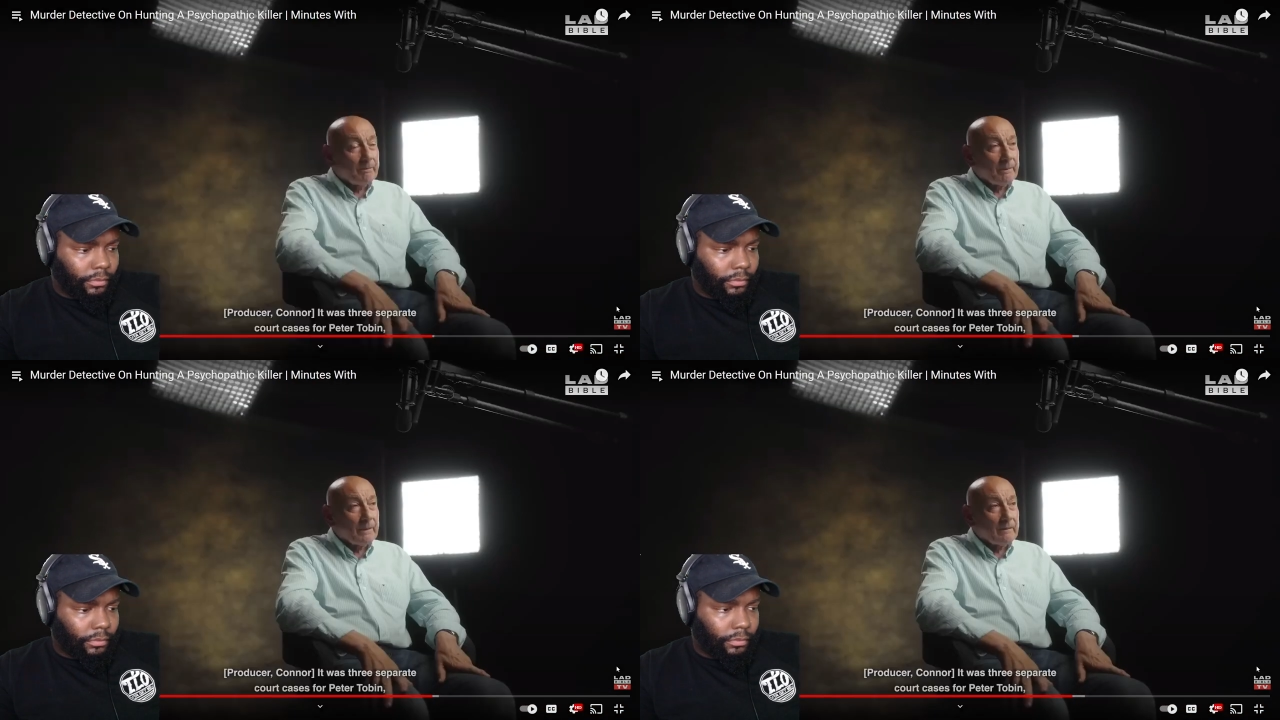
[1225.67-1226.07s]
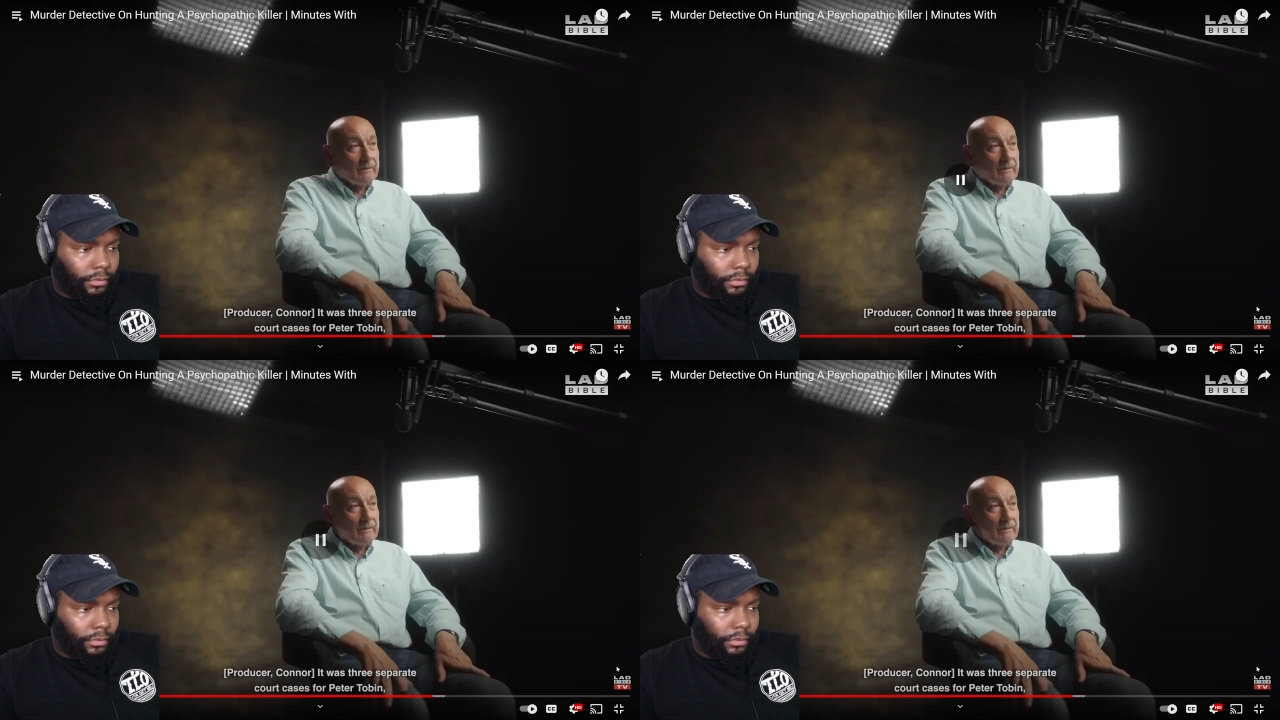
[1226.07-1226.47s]

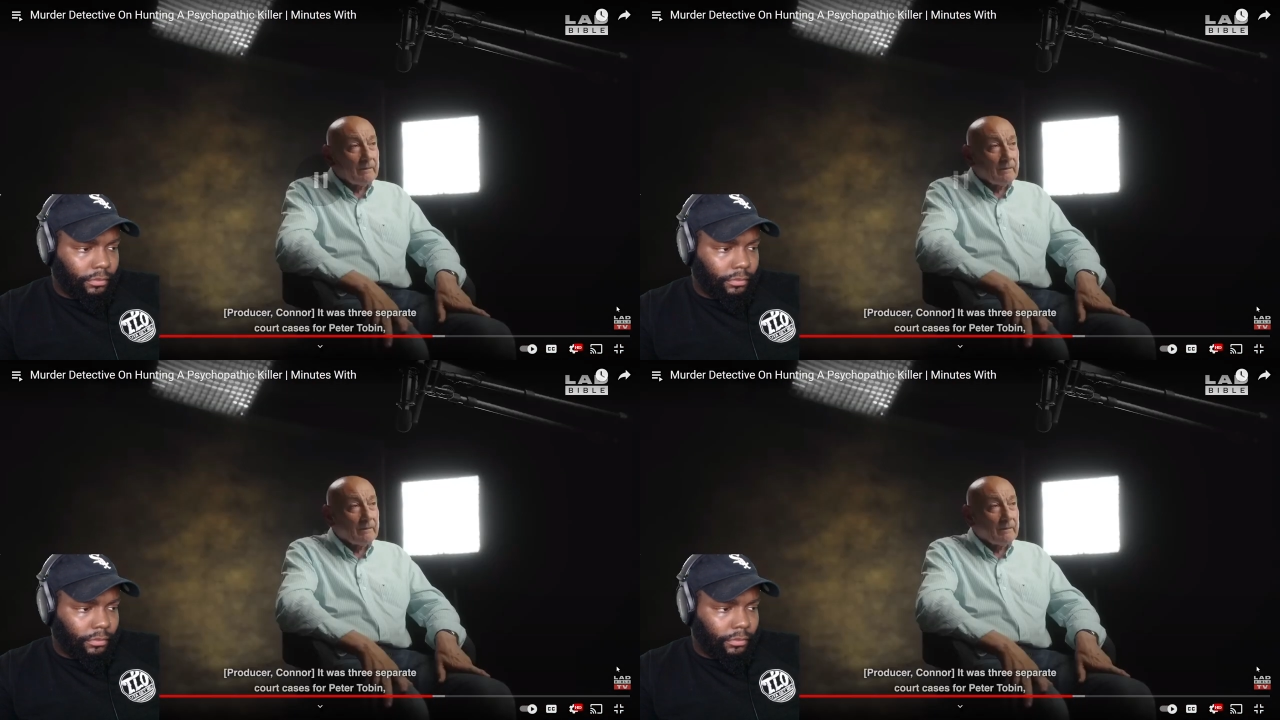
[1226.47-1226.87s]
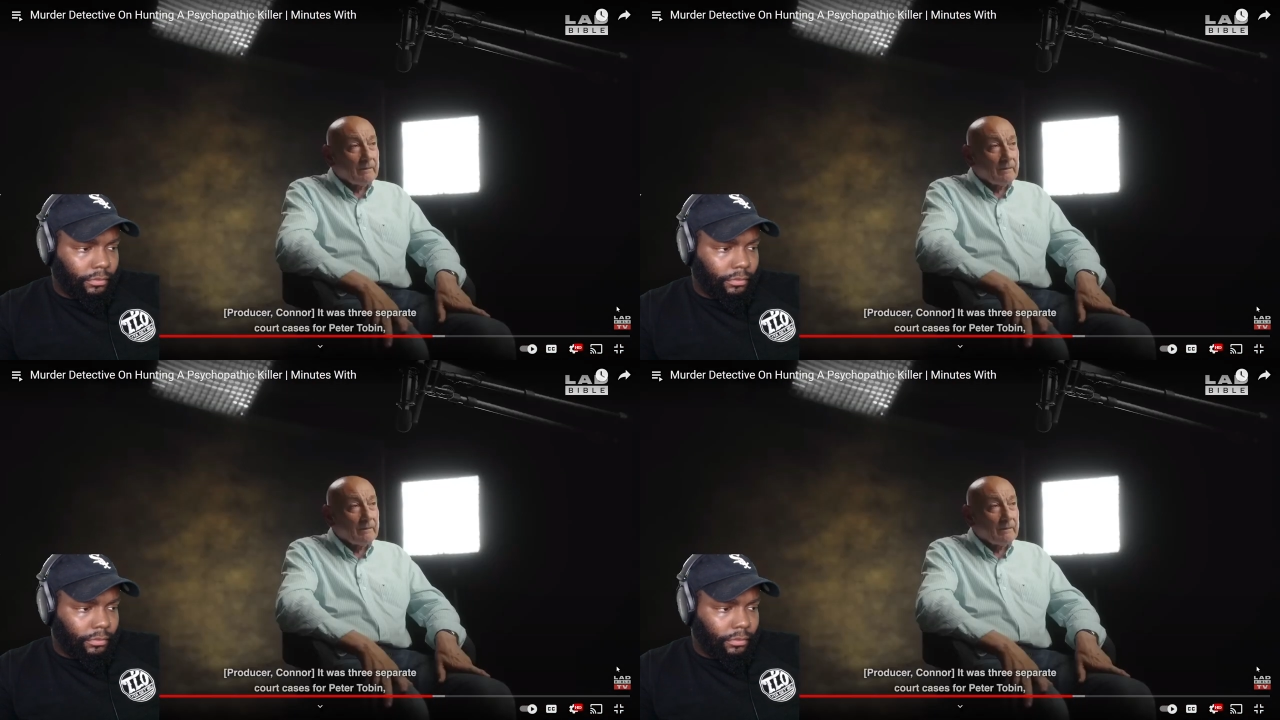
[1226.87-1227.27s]

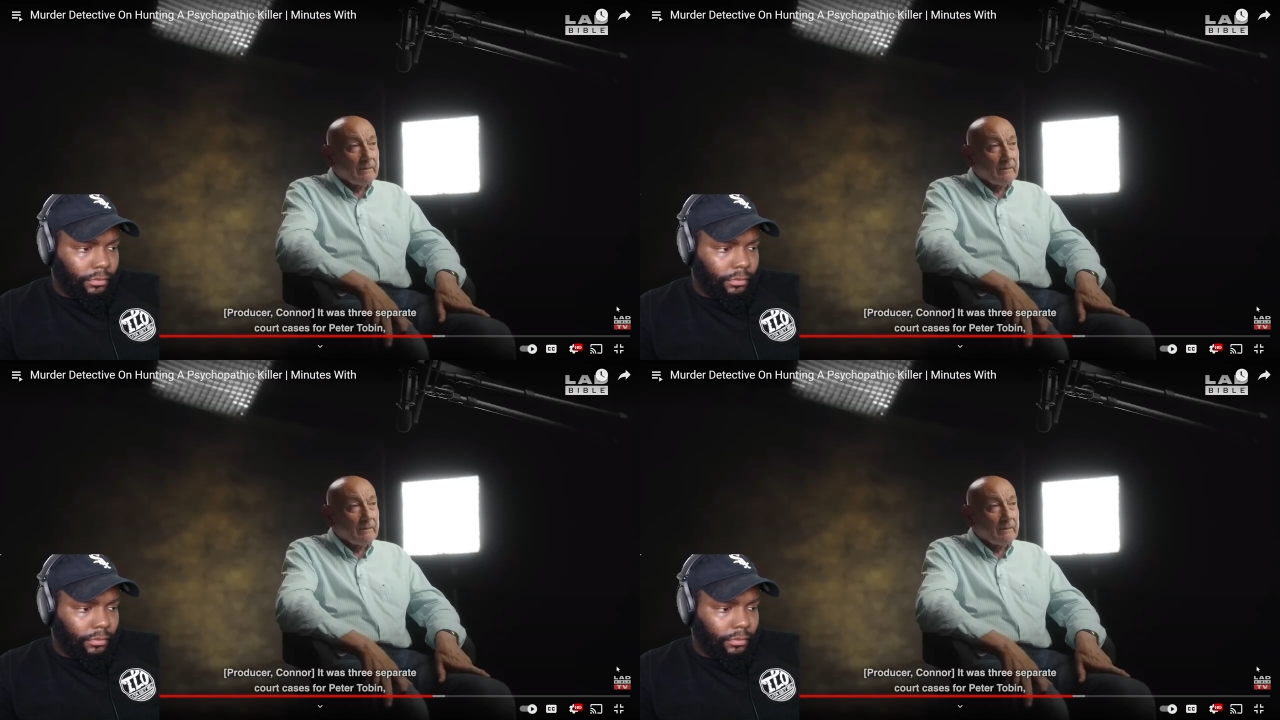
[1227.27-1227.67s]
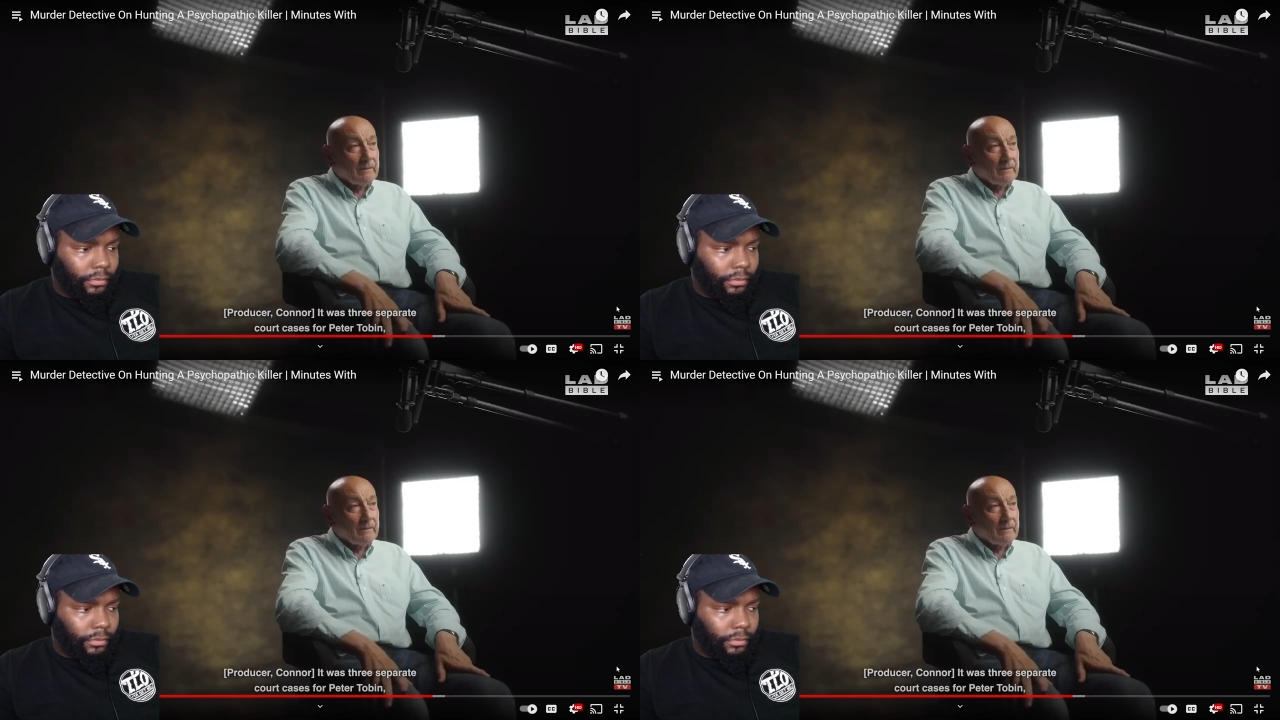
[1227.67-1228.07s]

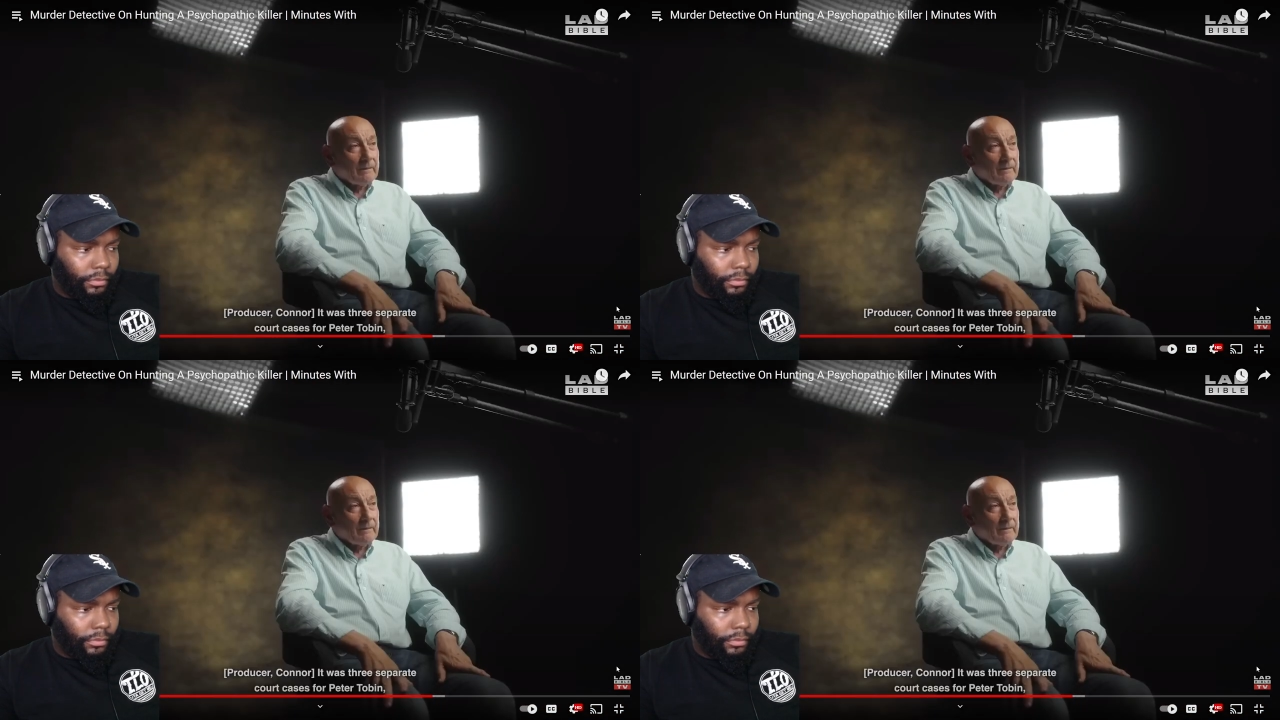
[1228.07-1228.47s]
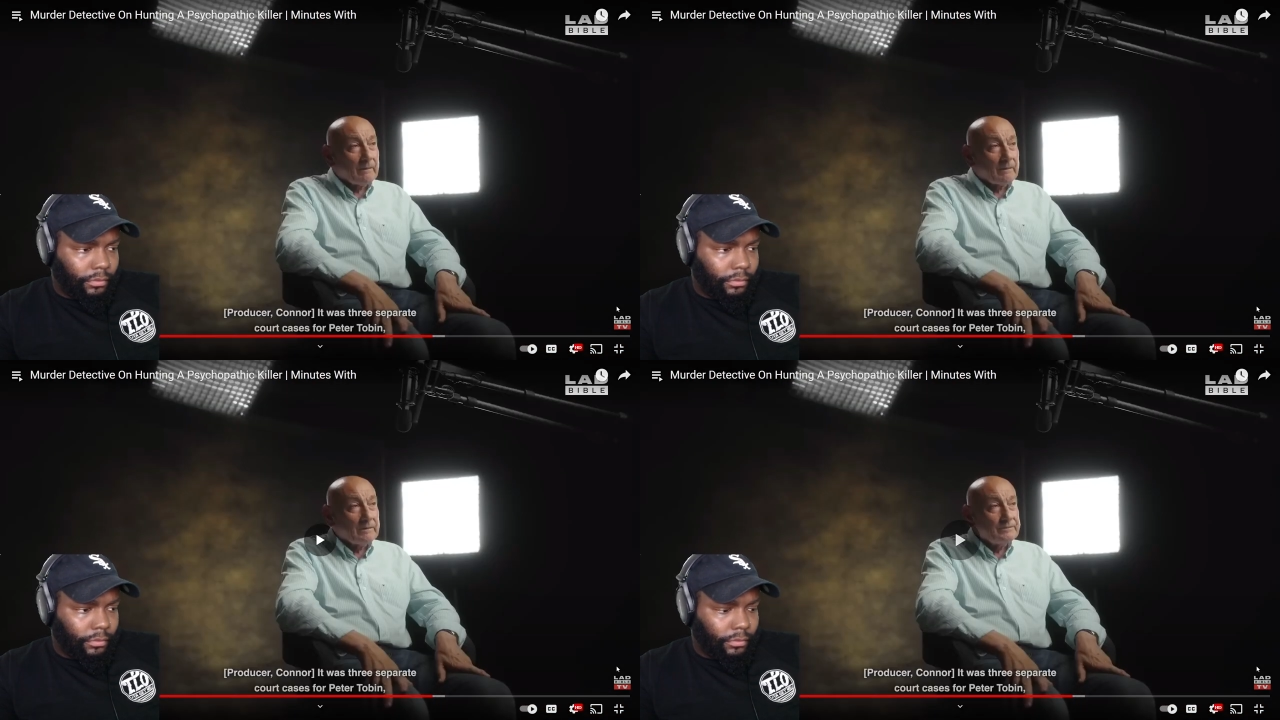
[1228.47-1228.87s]

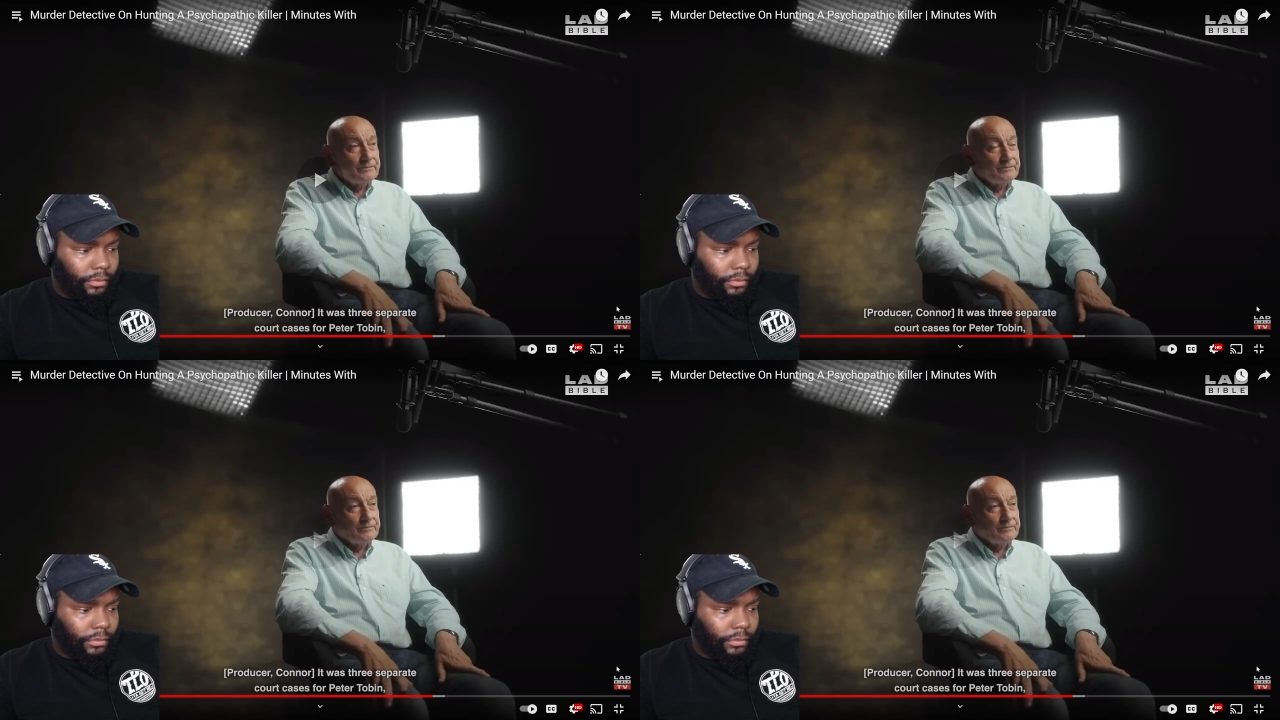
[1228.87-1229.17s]
(no one is talking)